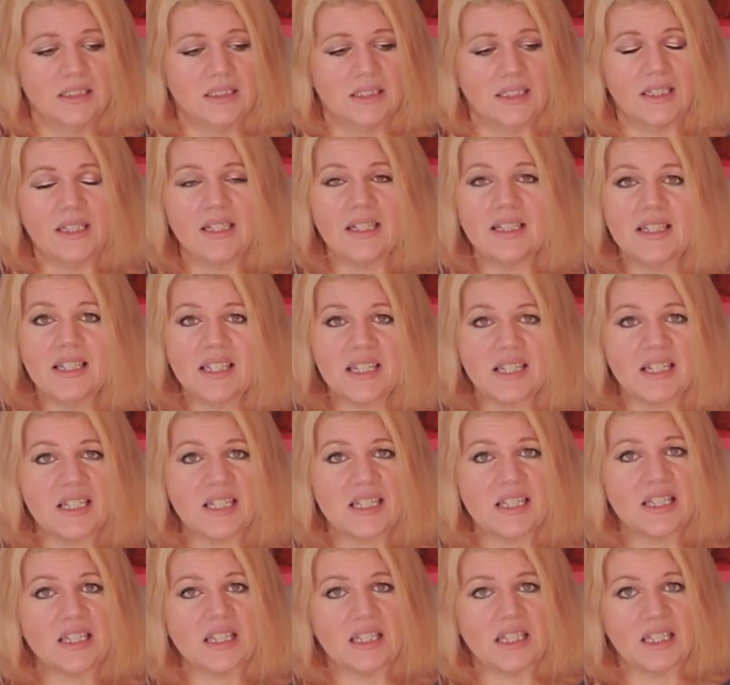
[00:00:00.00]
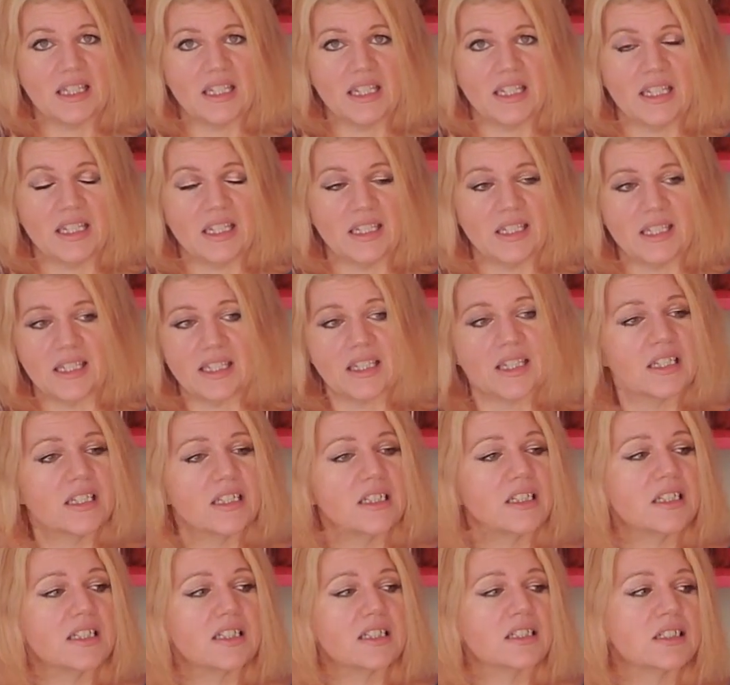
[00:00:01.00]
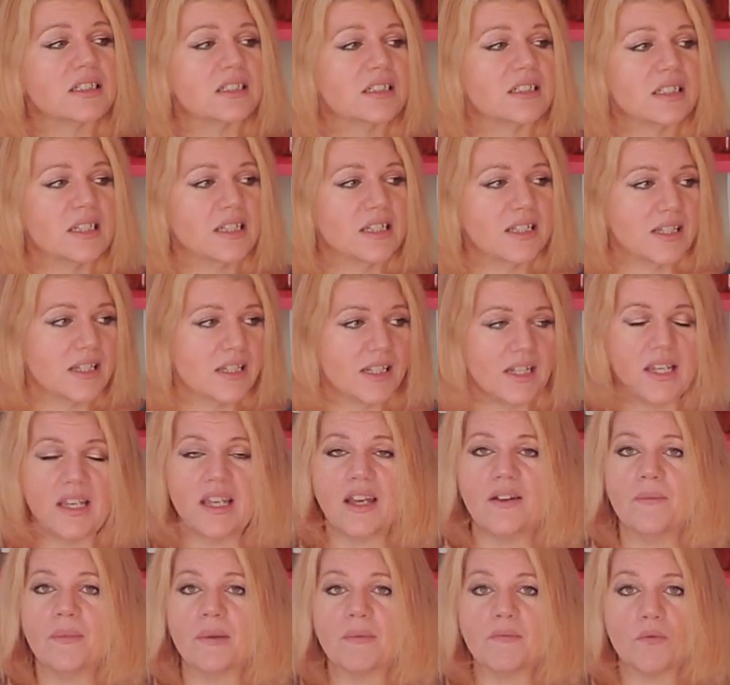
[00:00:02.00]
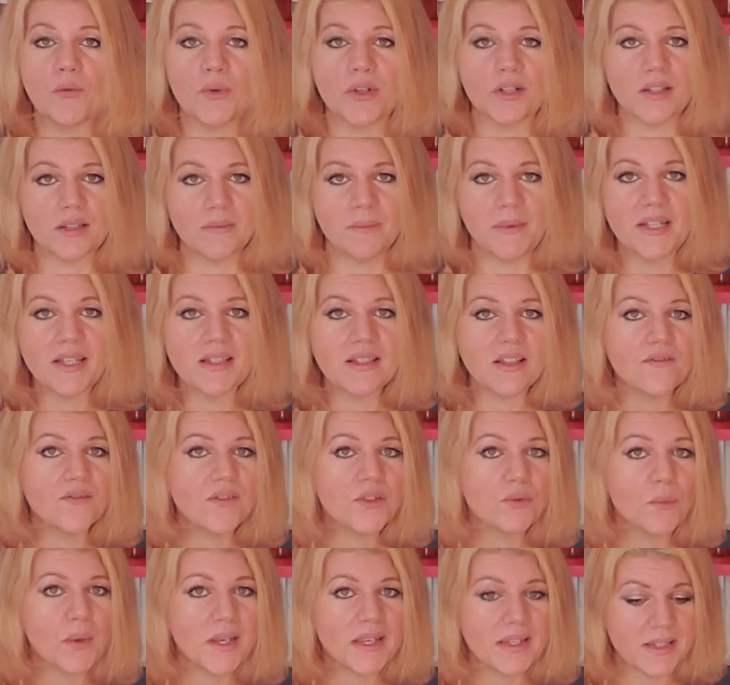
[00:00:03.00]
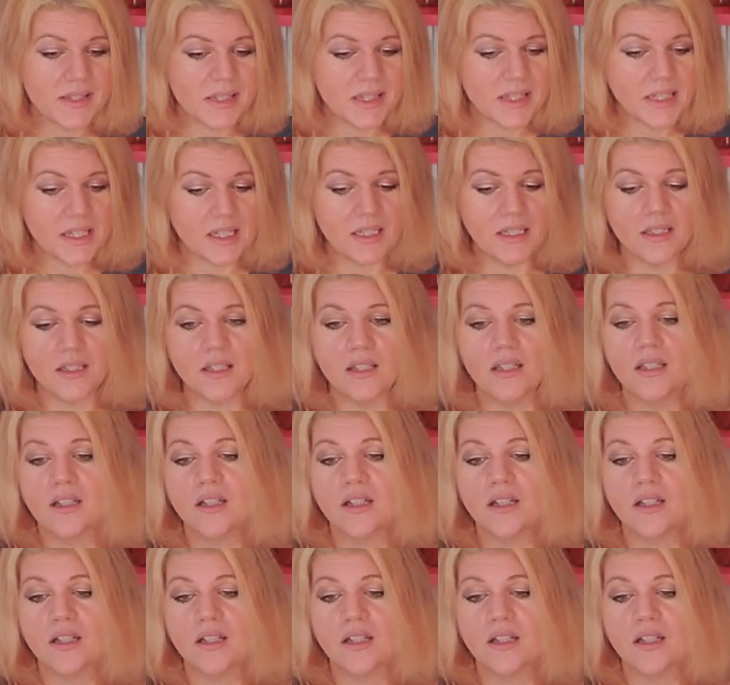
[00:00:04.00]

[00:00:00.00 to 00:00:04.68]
and I didn't like it. And today I've been forcing myself to wait to eat.